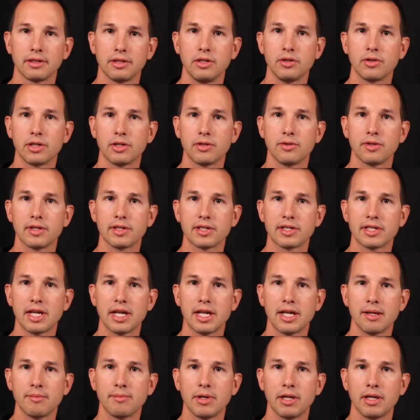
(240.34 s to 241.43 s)
You can do the
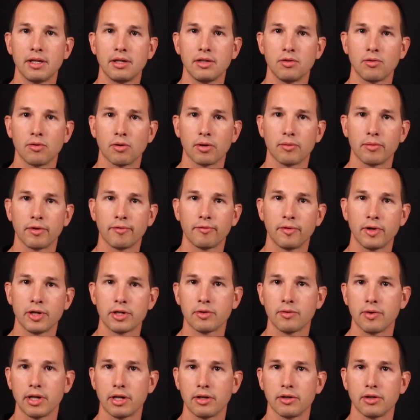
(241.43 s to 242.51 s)
same in your
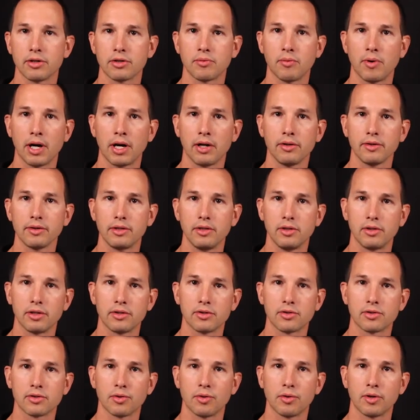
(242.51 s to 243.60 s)
refrigerator as well. You
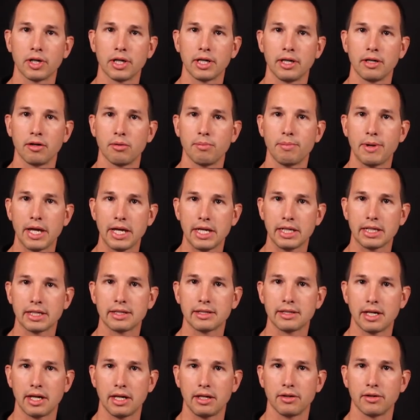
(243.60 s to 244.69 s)
can store it in opaque
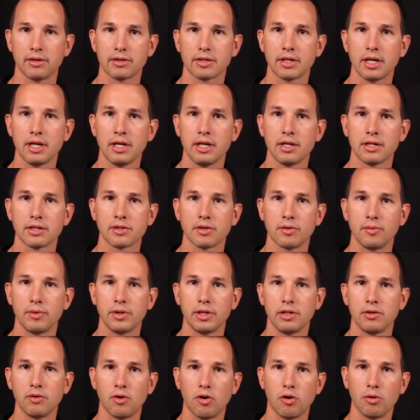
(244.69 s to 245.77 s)
containers, so
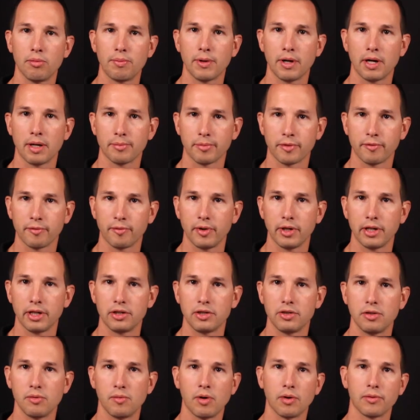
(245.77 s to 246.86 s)
when you open up the
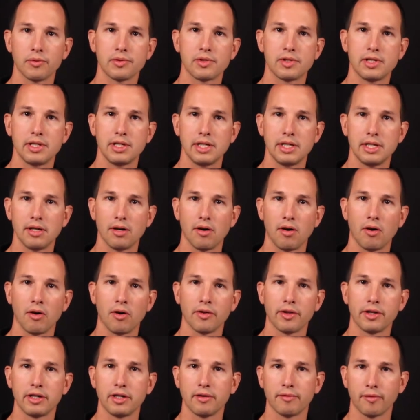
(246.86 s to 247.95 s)
fridge, you won't see
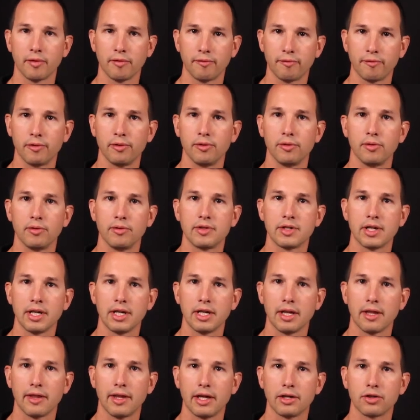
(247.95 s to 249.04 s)
all the different foods
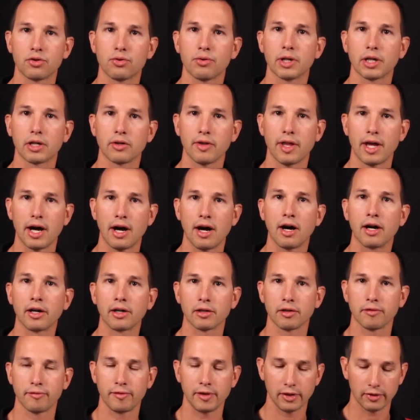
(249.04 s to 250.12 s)
that trigger that
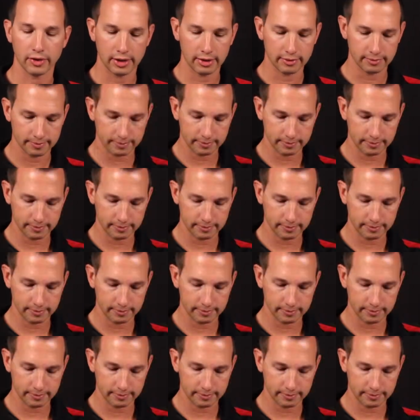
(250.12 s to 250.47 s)
hunger feeling.